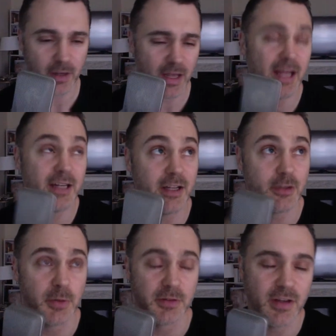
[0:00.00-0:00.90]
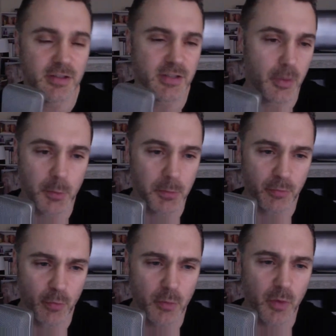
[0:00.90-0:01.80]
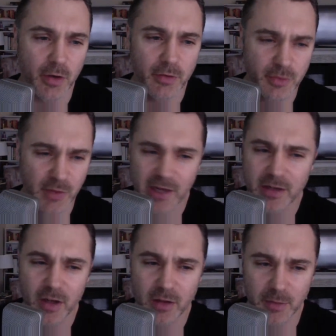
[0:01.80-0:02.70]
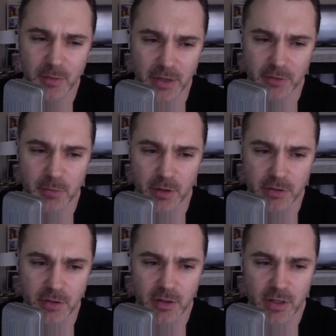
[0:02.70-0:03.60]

had an expectation I would perform well. So that eliminates pressure.